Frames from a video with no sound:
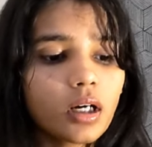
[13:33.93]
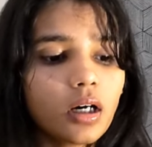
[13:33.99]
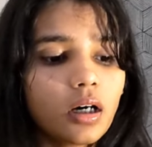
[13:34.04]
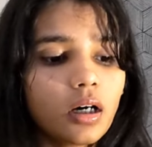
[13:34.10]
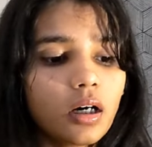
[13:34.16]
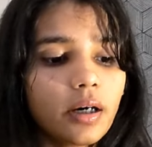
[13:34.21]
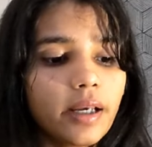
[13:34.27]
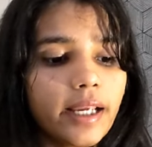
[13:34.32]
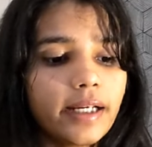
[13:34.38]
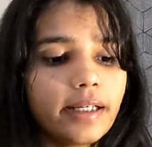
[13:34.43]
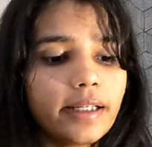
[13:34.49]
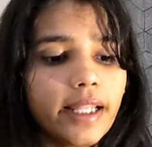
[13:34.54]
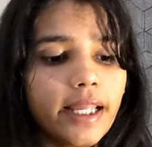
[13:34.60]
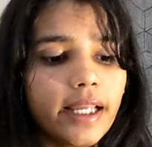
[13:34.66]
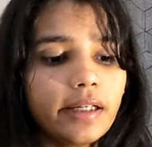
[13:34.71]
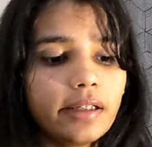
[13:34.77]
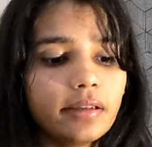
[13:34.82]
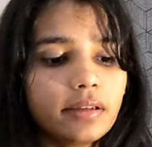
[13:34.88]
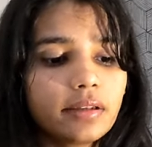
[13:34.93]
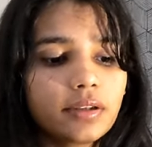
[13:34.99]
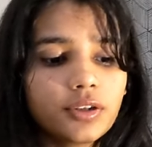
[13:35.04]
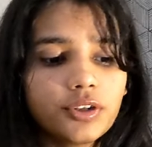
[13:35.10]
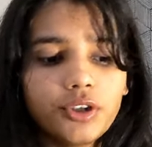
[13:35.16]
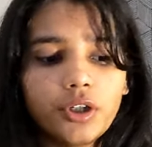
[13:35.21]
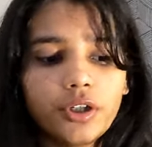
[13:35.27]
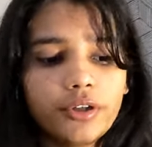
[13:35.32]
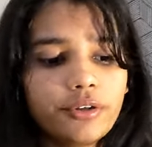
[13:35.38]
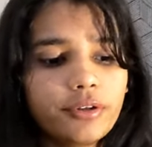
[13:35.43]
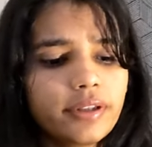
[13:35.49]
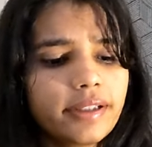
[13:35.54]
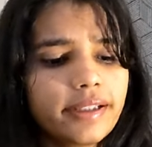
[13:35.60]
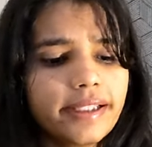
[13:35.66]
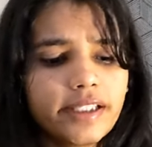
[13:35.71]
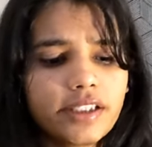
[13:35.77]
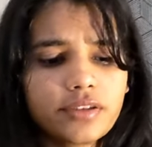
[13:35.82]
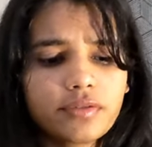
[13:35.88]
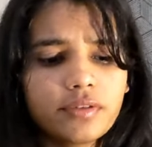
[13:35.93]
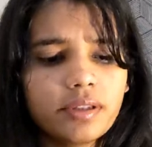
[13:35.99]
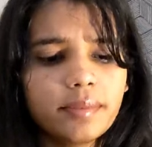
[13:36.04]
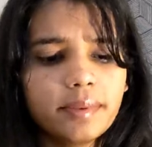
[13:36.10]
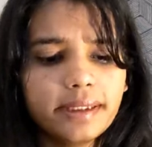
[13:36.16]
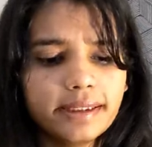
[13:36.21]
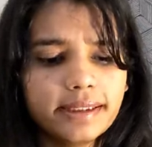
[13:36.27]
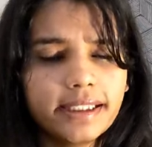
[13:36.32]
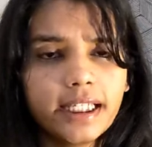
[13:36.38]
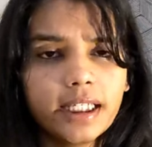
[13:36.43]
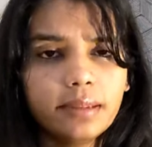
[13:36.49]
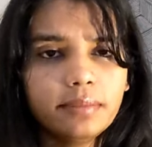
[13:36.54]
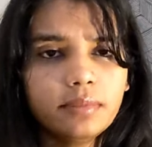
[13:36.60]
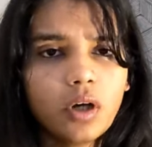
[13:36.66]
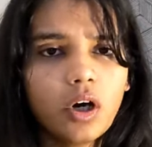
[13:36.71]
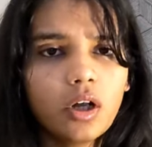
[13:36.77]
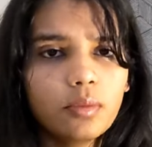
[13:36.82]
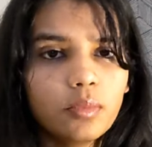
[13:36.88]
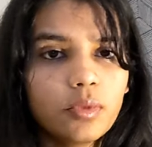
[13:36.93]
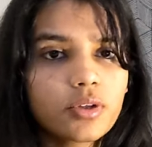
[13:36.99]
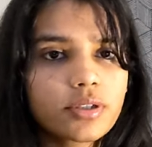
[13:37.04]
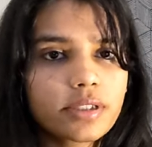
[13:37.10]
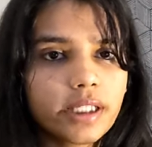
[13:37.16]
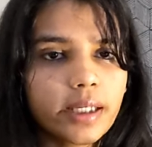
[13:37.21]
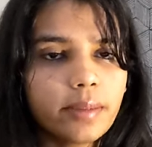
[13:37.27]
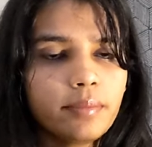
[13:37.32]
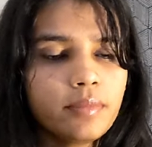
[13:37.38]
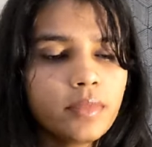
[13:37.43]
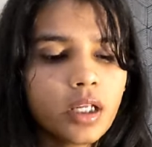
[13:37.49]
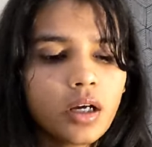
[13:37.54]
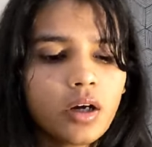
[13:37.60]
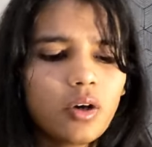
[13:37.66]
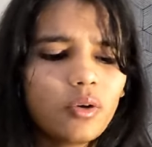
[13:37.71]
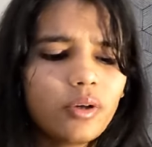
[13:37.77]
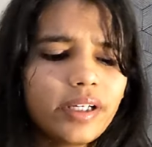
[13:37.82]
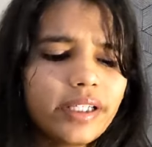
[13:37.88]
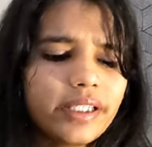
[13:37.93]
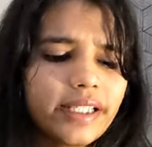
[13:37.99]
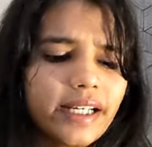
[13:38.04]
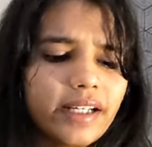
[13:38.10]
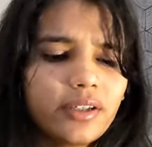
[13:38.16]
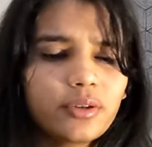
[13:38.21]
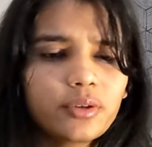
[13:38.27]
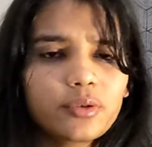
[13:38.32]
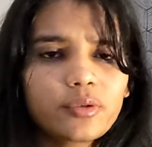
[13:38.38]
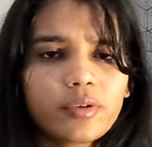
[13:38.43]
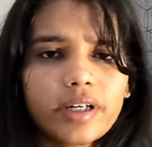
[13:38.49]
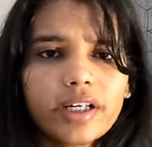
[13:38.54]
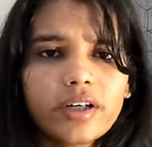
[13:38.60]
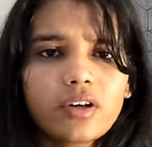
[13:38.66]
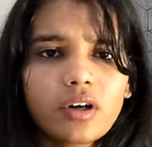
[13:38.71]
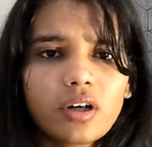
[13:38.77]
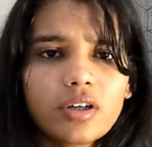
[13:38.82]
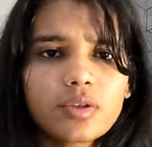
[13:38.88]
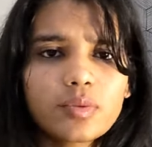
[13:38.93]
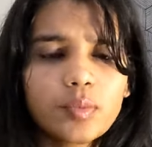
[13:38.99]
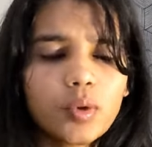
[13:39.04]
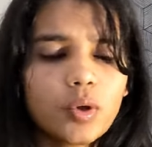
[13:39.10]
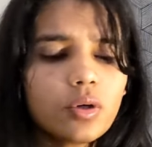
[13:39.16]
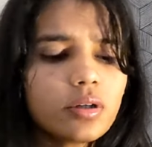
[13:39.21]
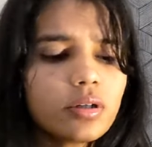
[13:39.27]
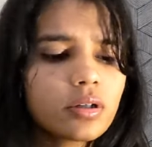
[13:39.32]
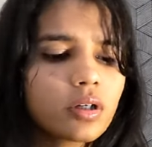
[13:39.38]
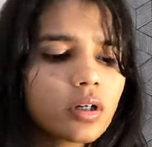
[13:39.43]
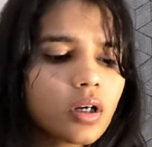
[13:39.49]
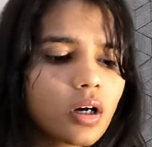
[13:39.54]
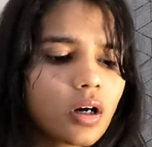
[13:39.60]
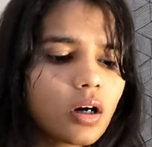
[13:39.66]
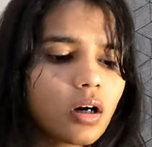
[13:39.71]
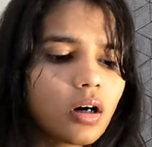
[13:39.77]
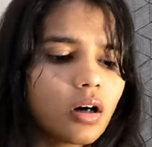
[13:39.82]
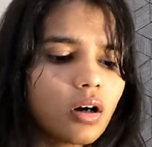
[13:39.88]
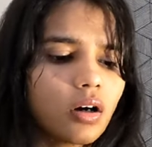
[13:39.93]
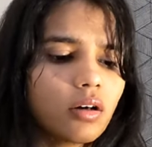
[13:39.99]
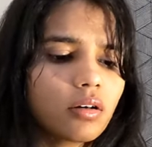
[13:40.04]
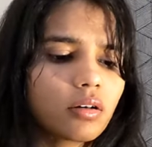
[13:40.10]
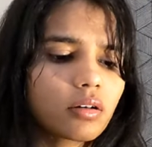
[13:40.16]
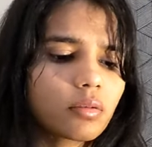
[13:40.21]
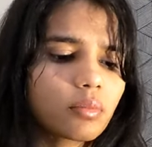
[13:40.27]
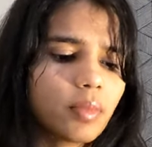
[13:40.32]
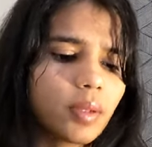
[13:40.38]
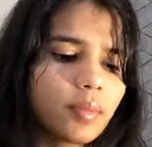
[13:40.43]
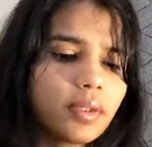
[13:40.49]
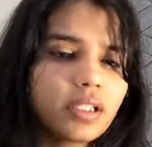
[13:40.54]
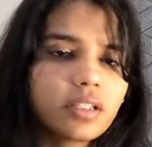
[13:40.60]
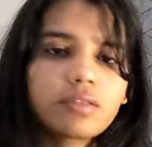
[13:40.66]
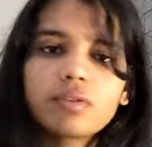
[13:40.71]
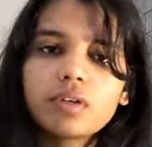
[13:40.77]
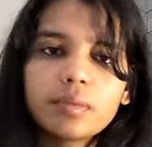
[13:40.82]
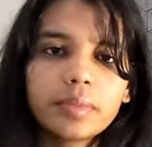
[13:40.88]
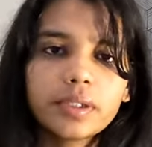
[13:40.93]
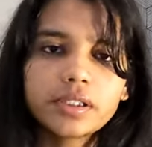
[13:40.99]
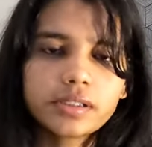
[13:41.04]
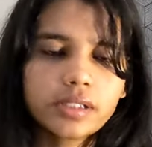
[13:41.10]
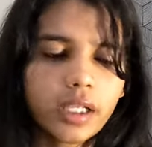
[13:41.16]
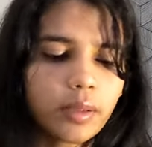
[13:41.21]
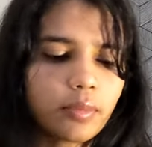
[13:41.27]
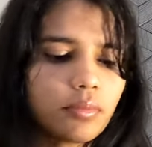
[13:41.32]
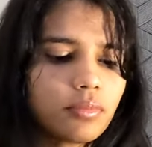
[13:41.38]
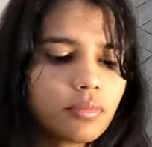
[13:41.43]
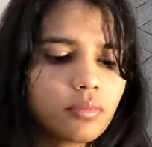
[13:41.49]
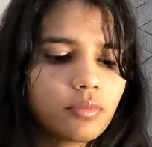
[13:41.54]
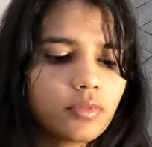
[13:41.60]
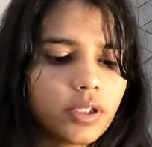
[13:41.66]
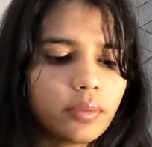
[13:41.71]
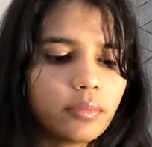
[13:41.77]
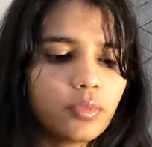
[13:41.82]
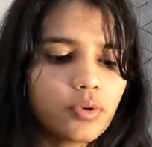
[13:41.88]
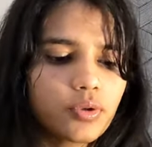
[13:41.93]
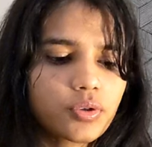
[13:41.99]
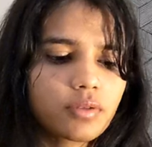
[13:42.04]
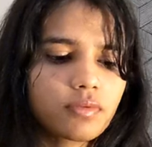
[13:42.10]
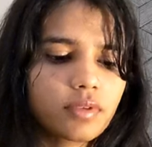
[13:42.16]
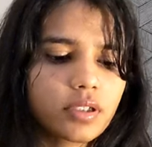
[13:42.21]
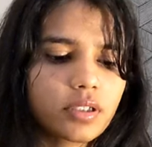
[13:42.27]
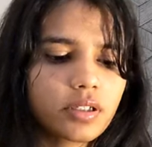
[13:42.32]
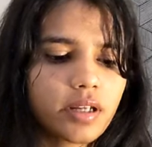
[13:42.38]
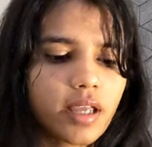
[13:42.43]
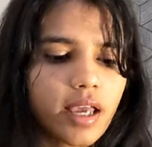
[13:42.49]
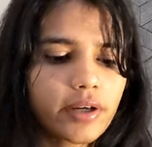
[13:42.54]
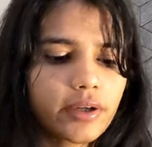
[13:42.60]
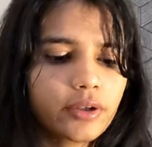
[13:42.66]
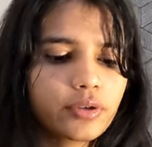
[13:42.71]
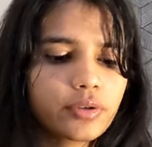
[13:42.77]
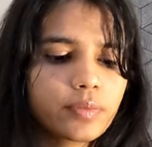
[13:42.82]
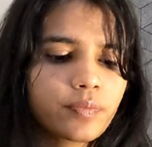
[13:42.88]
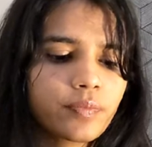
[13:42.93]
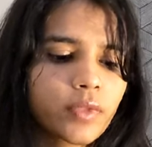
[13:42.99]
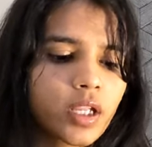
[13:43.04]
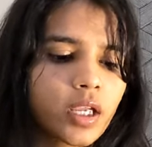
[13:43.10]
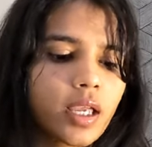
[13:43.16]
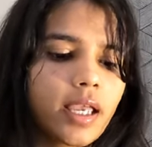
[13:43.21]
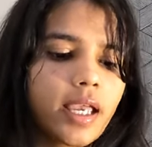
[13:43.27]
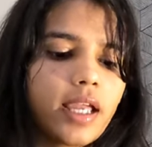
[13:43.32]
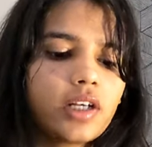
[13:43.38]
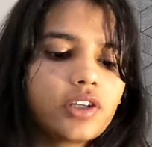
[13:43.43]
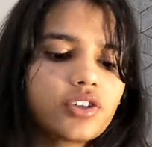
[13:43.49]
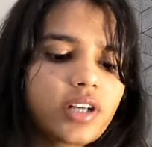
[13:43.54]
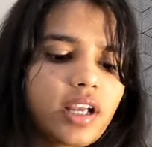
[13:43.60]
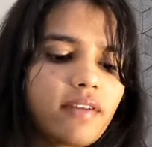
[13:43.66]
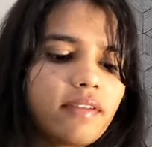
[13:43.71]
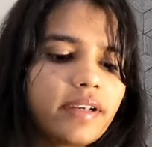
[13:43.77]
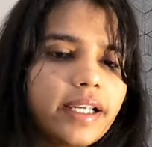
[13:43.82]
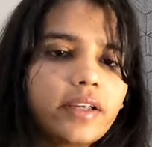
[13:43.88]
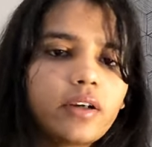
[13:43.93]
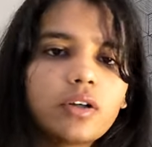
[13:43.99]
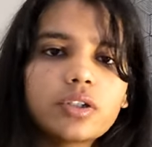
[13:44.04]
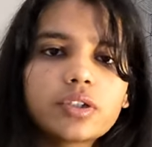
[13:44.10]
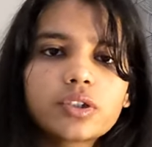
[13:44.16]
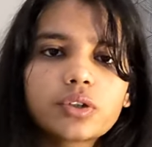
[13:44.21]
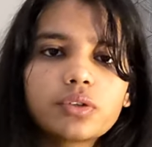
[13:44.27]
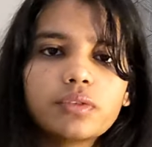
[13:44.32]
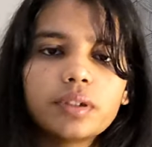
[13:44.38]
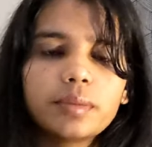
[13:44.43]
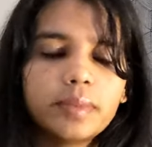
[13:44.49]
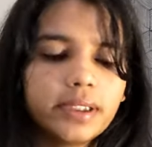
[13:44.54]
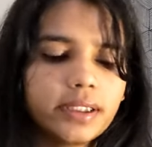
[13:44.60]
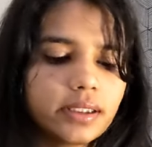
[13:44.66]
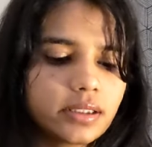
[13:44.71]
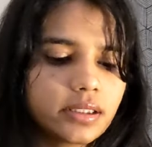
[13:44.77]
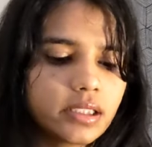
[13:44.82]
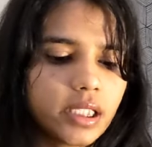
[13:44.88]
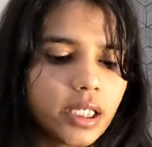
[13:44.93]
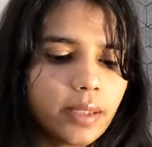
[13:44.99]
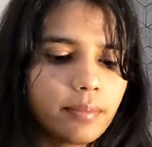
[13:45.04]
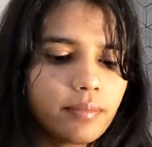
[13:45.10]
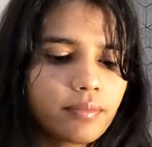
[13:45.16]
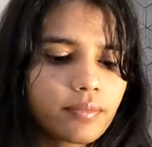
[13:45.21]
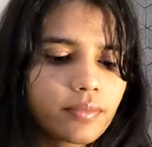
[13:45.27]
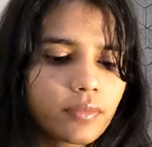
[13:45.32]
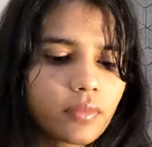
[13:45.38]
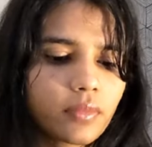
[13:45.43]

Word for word: uh, and then your utilities will be same almost same only 10 to 20 dollars more or maybe it will be same in most of the scenarios and traveling also will be the same